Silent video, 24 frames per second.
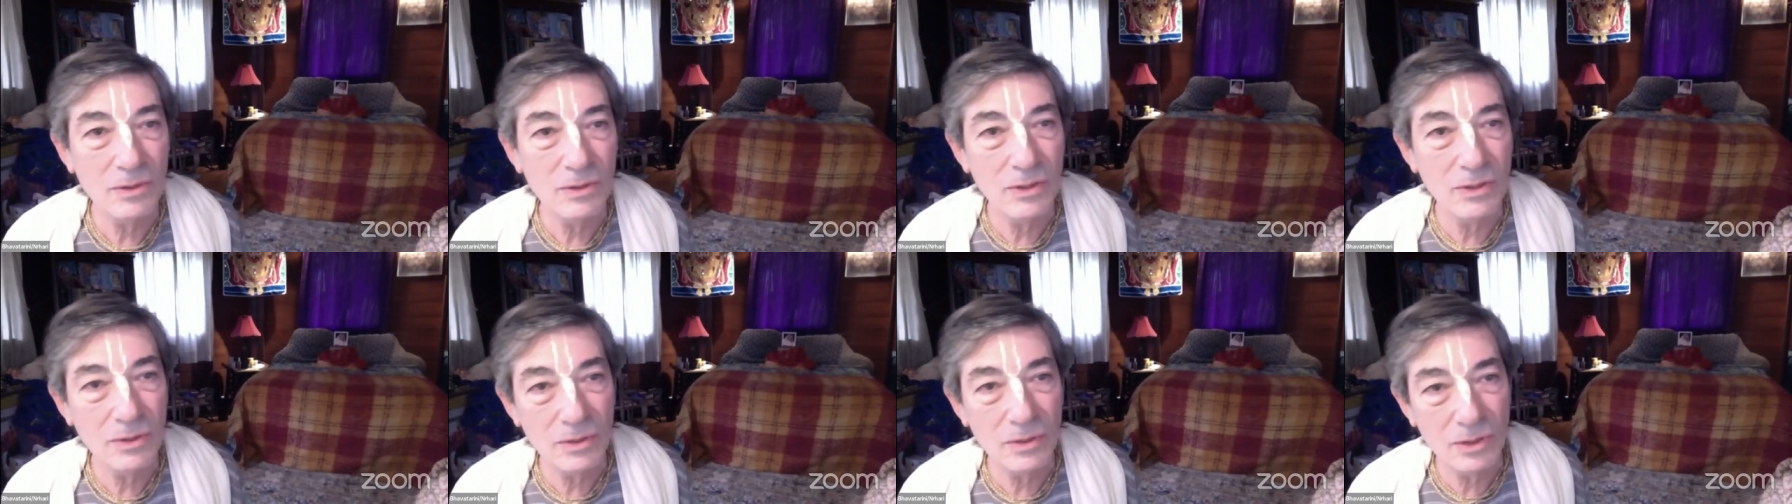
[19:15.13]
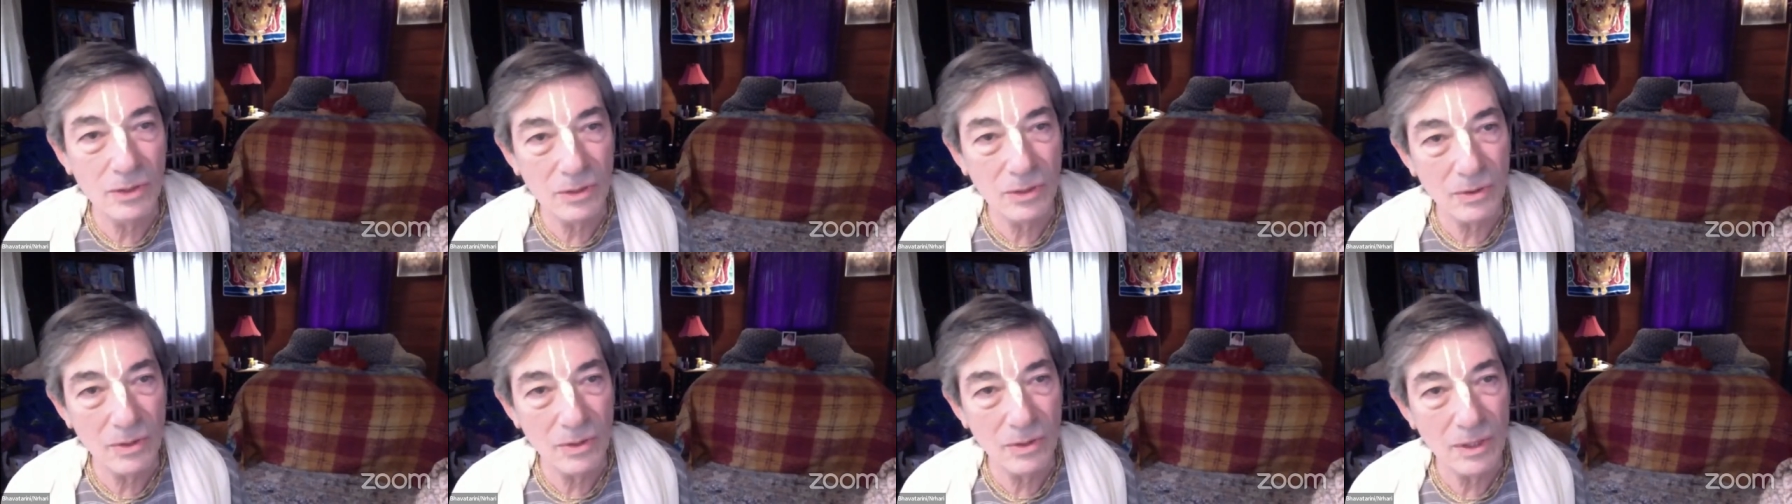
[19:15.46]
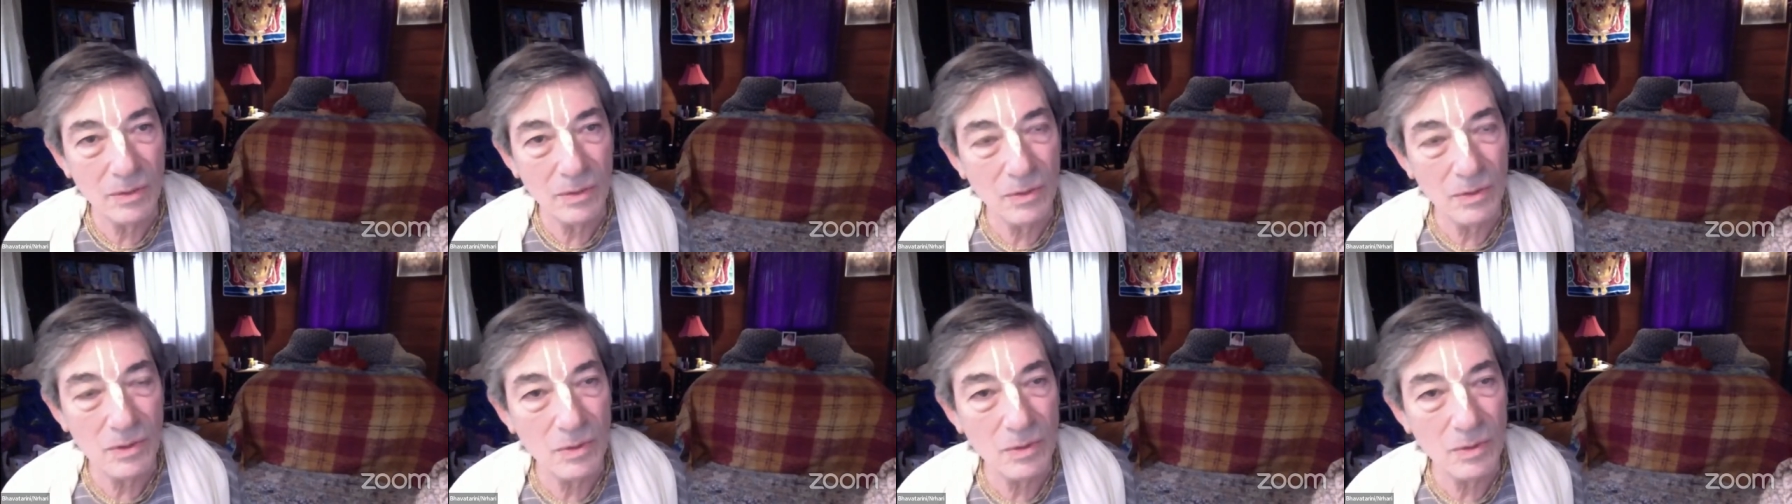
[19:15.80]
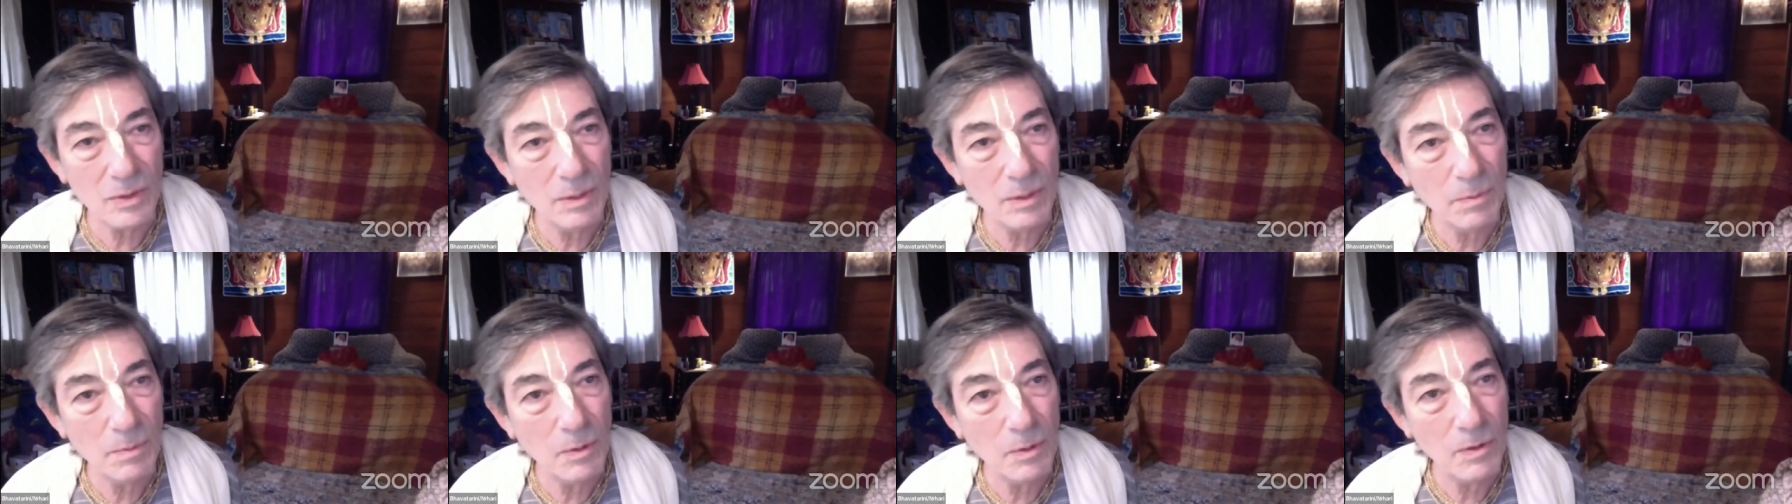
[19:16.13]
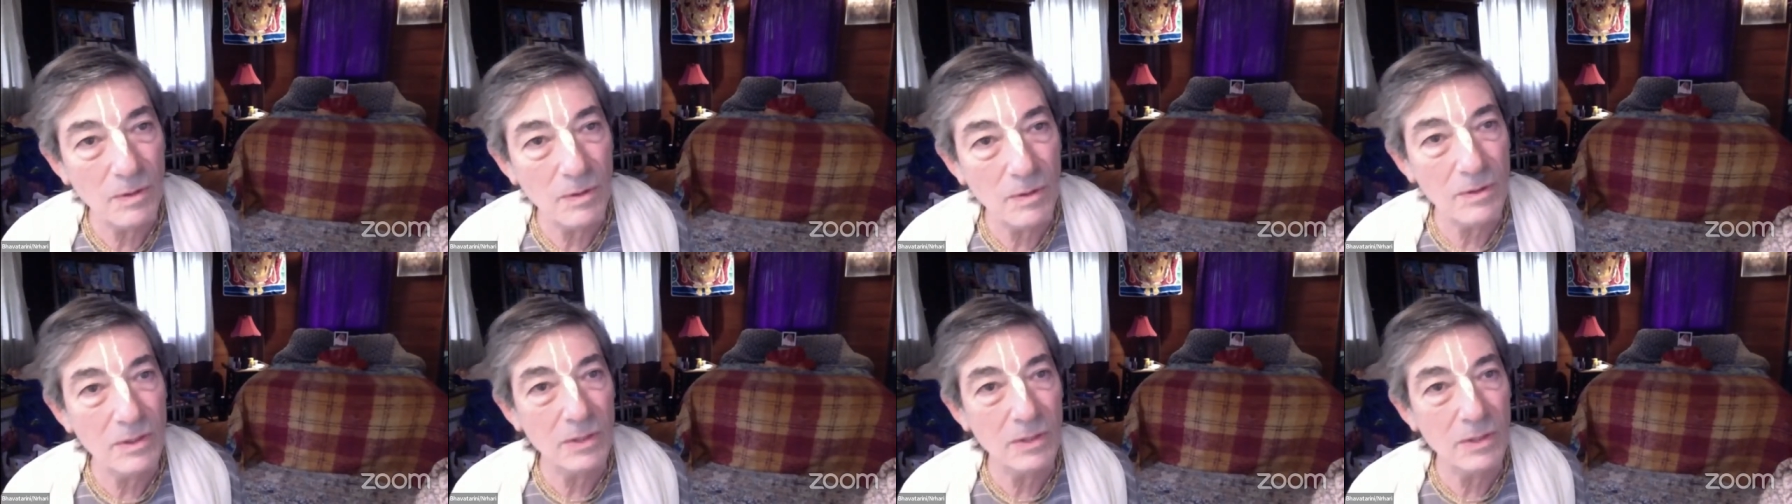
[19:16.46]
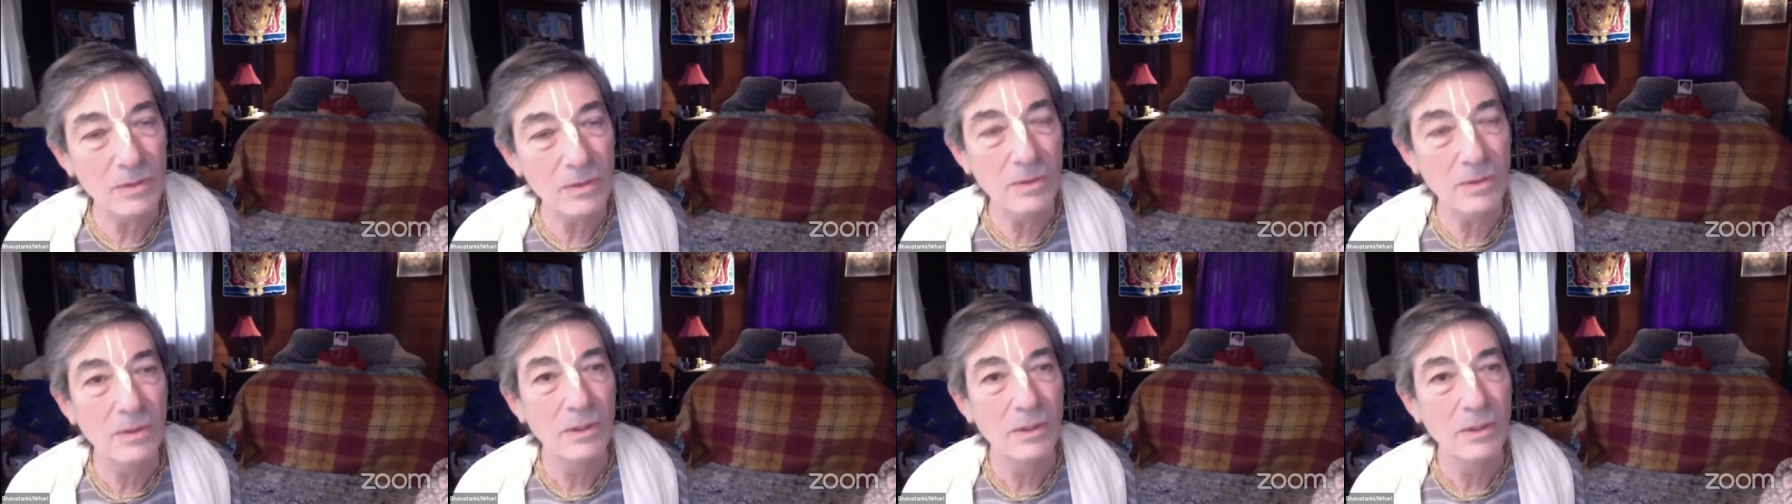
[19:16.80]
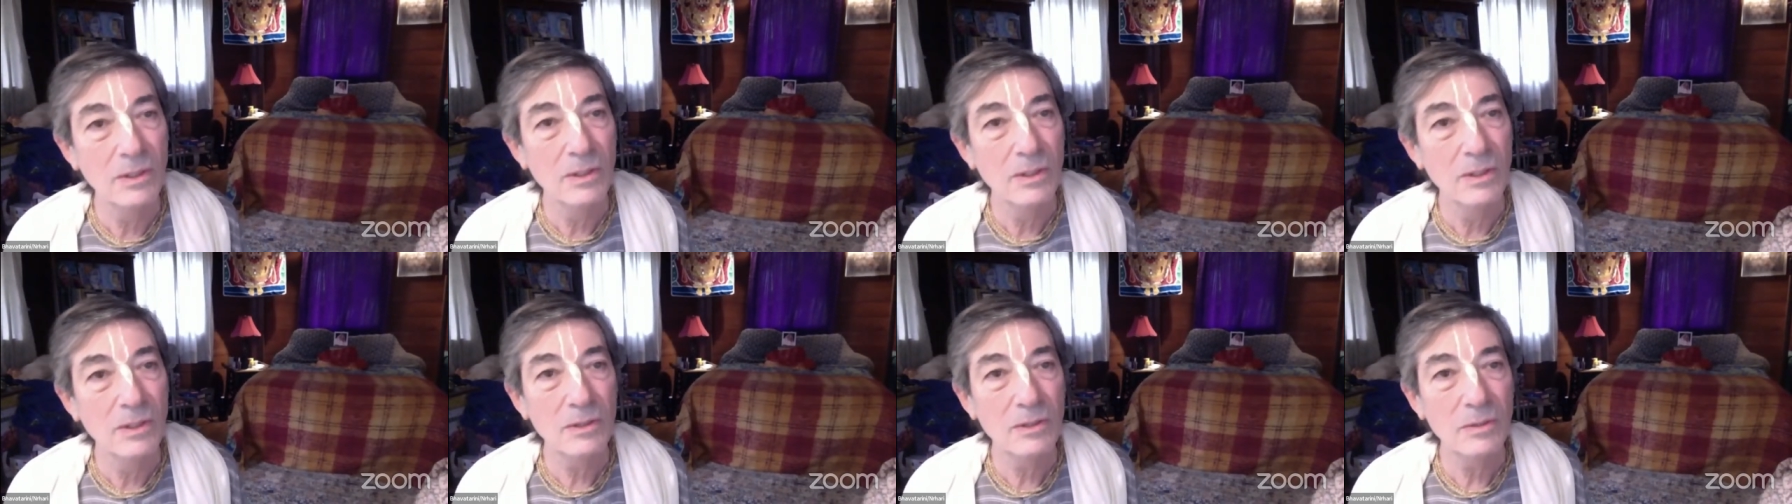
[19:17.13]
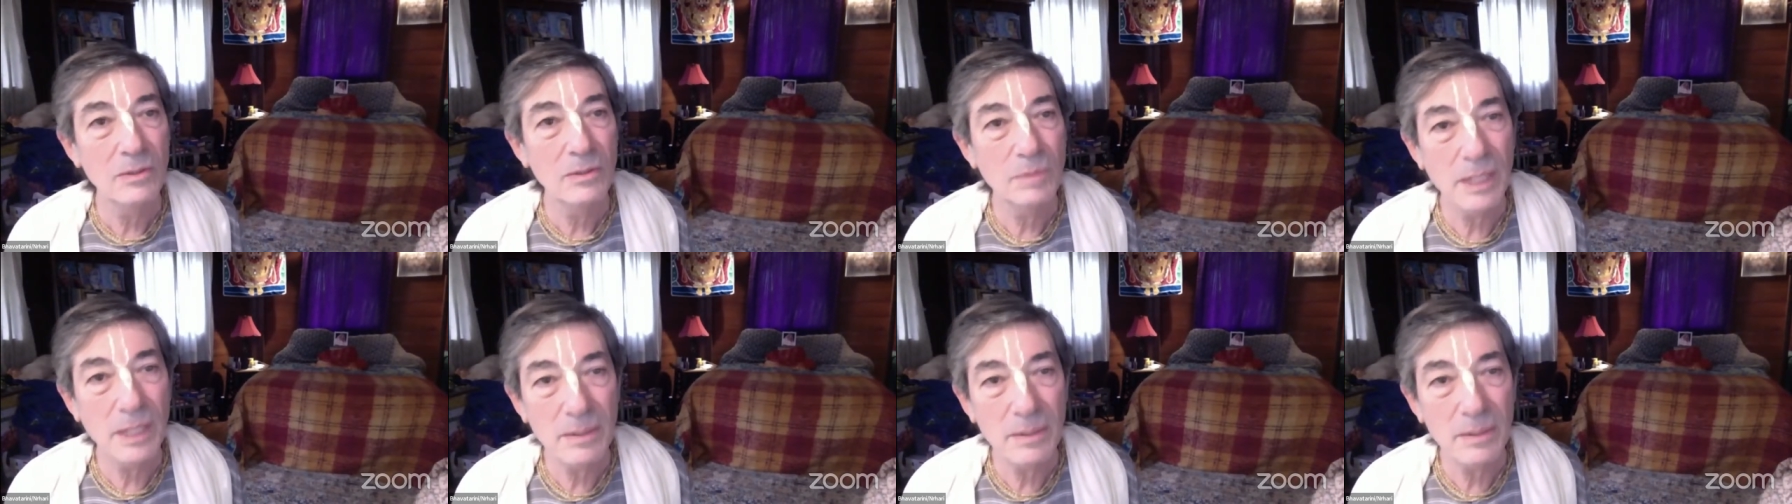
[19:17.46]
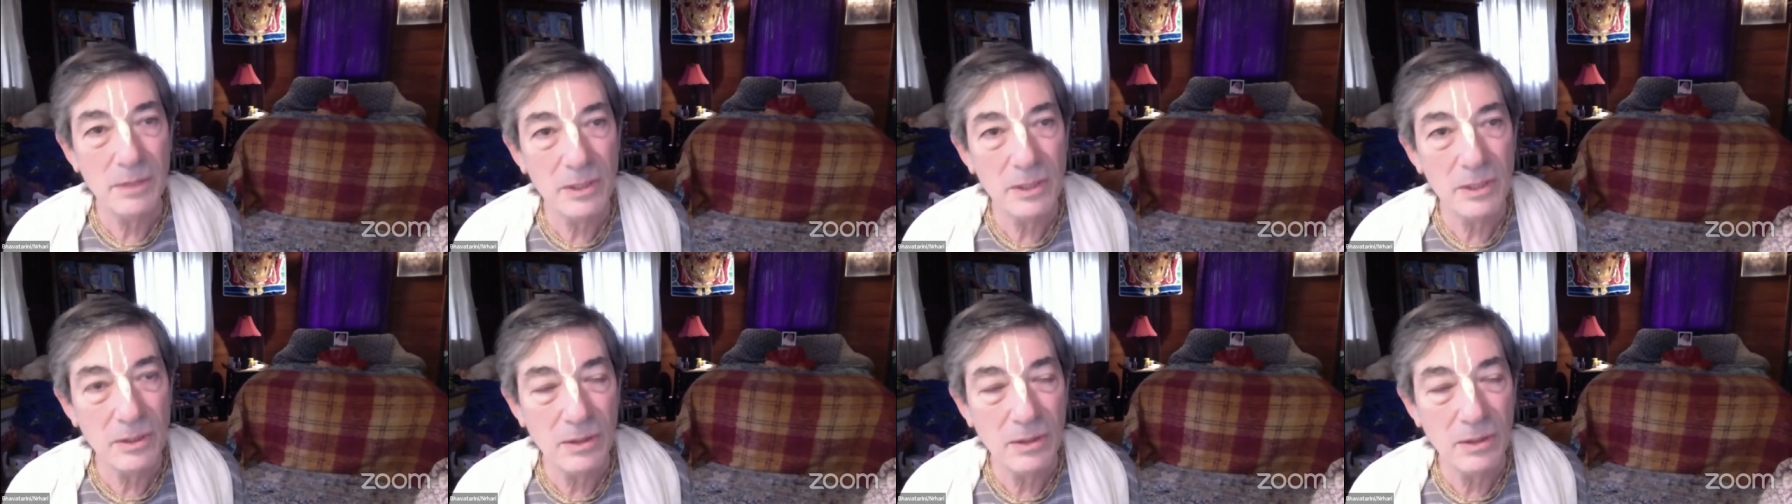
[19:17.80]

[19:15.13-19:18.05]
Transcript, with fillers: so short and it was very important to, to publish.